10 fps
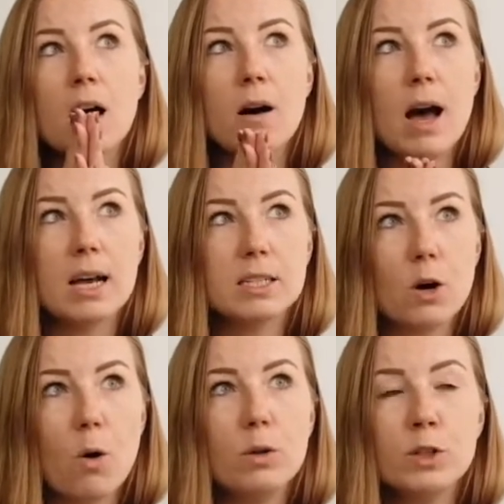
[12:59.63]
as
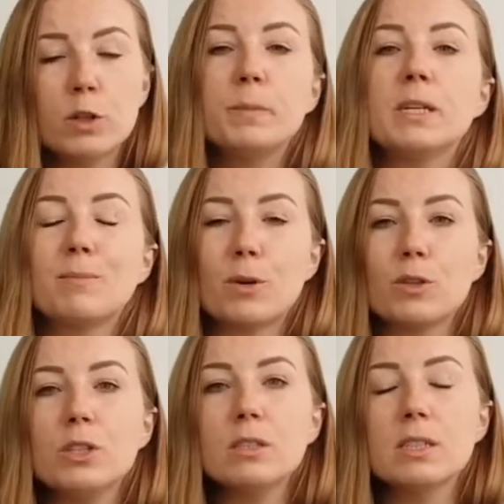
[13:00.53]
all European
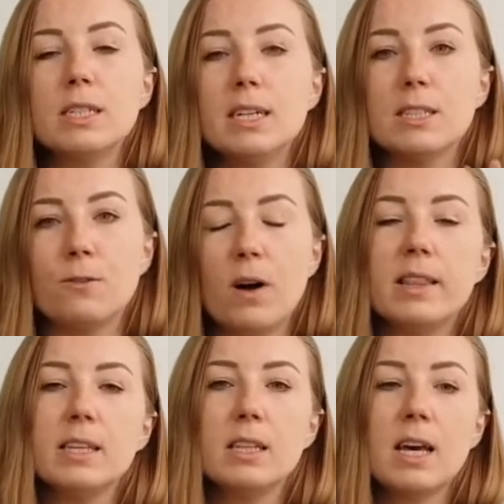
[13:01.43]
projects, the
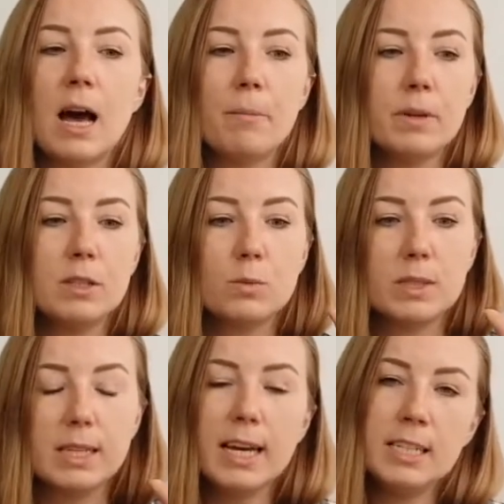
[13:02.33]
funding happens
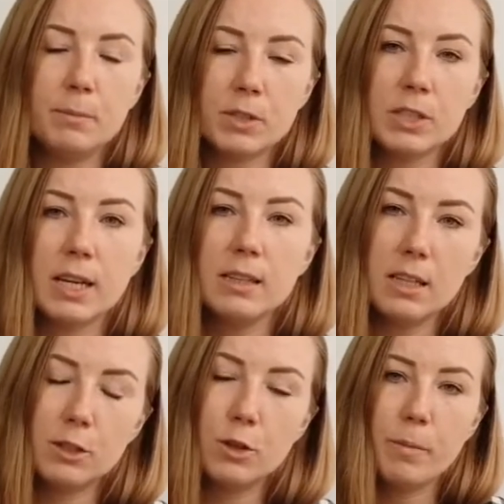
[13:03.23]
with 80%
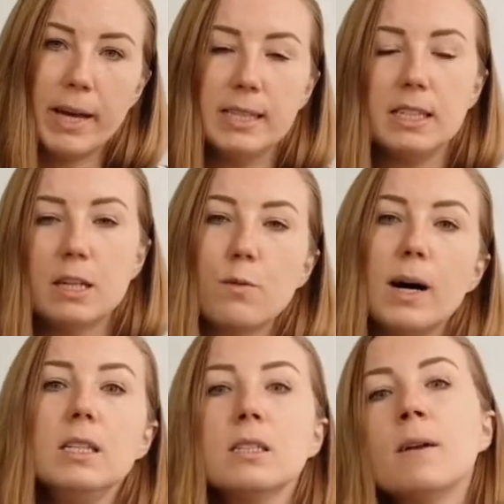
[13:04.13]
that you paid in
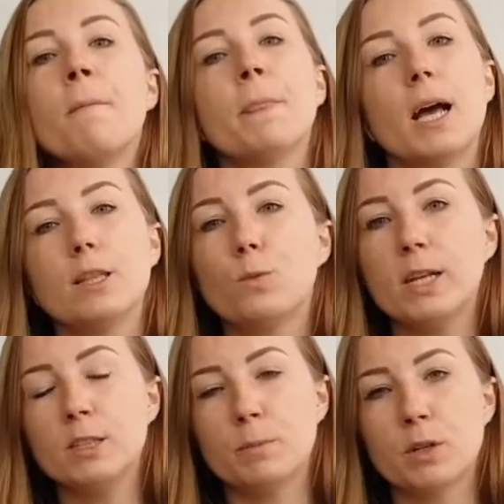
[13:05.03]
advance and
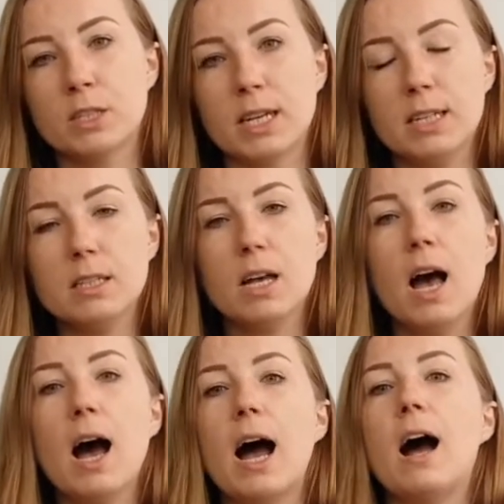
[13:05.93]
20%
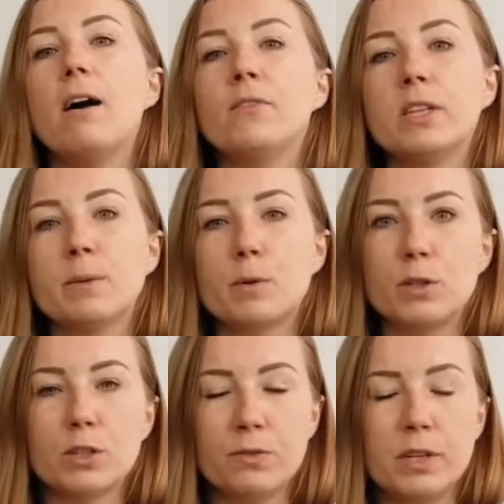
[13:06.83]
after the
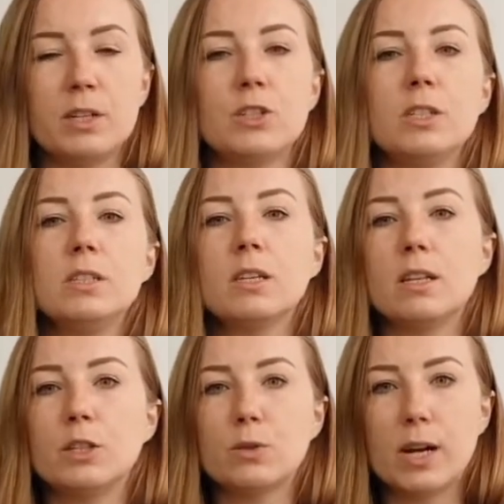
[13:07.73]
project finishes and
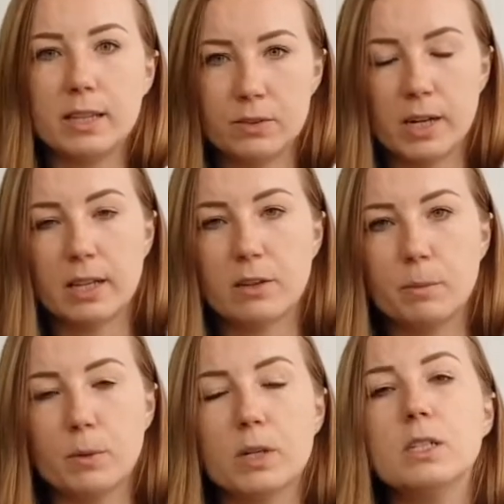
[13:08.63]
you write the final
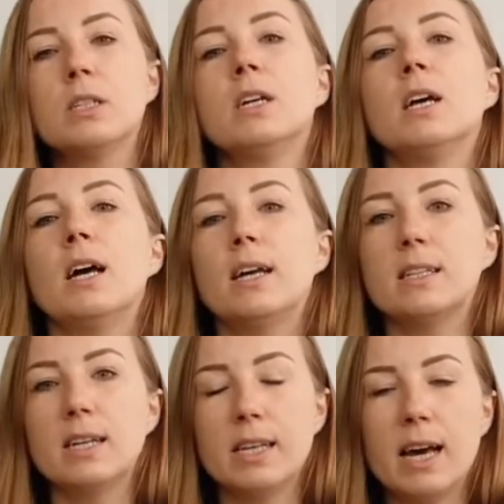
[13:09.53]
report, and
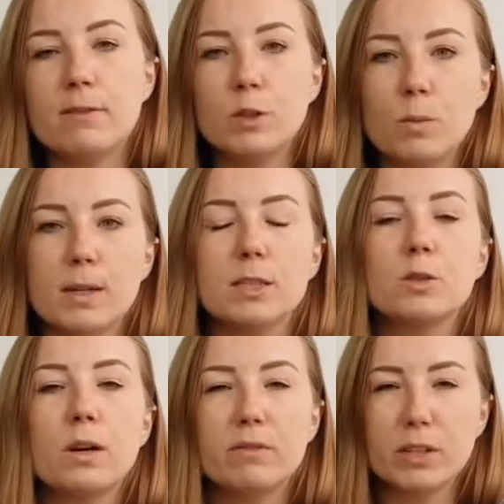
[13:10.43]
then they have 2 months to
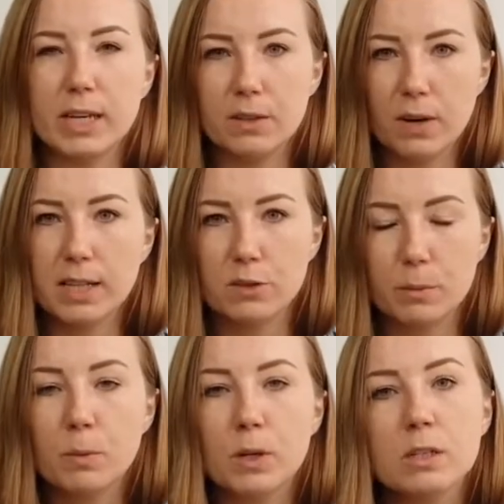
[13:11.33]
evaluate final
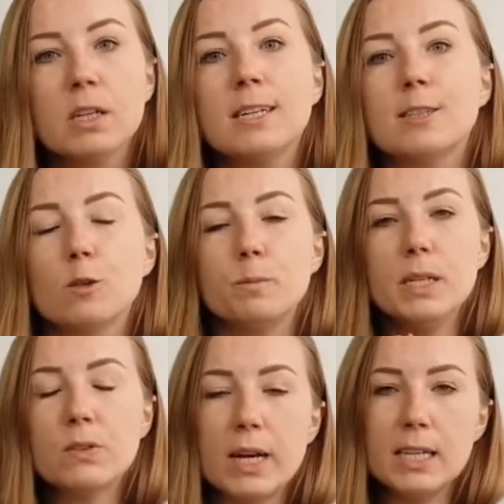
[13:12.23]
report. So be
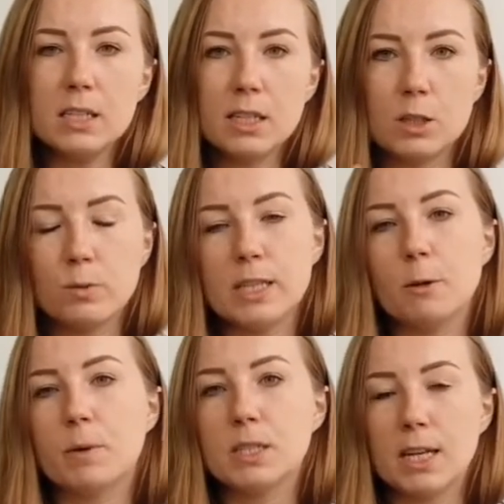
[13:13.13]
ready that
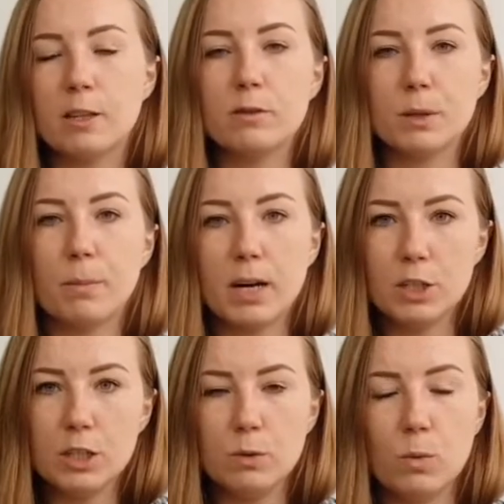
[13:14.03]
20% of the
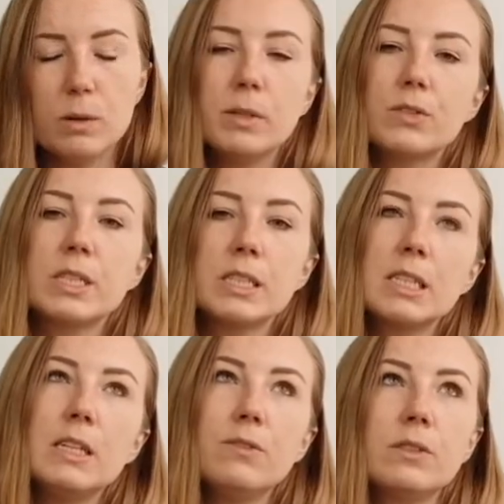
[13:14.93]
budget will be
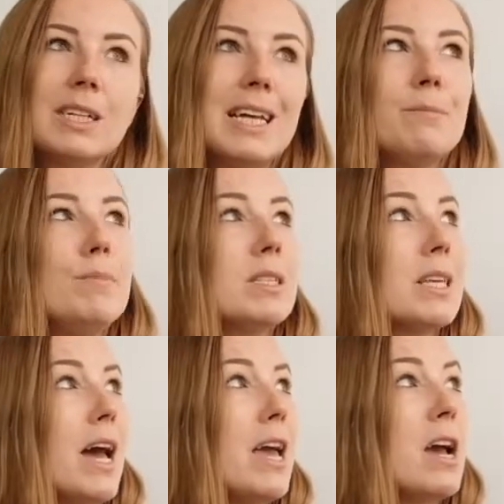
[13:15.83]
received, let me
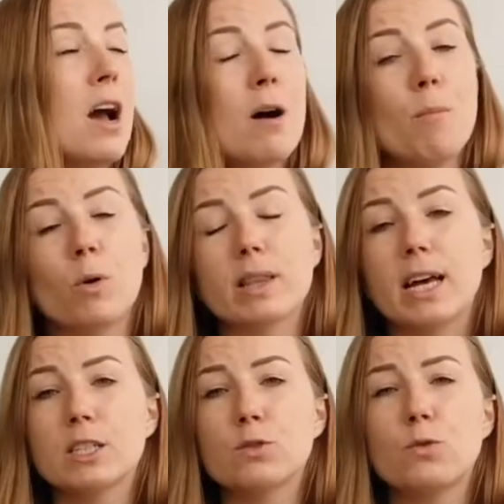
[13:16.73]
say, more or
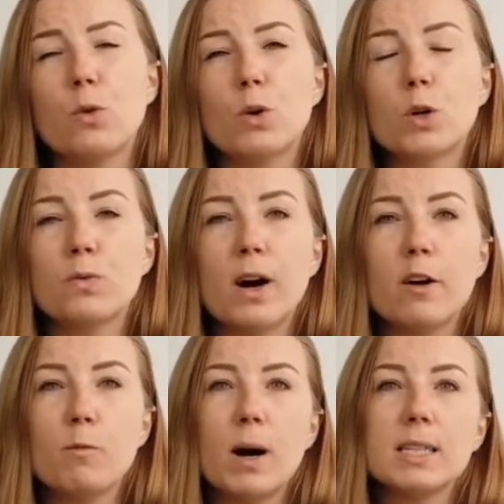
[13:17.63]
less 4 or
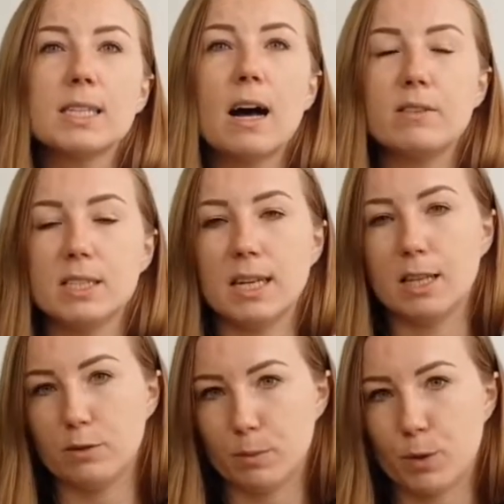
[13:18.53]
5 months after the end
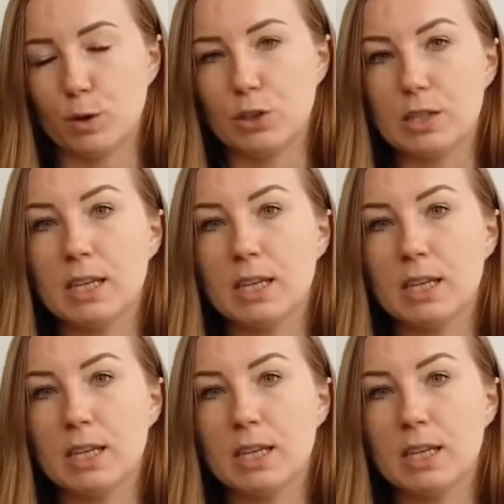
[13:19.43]
of the project.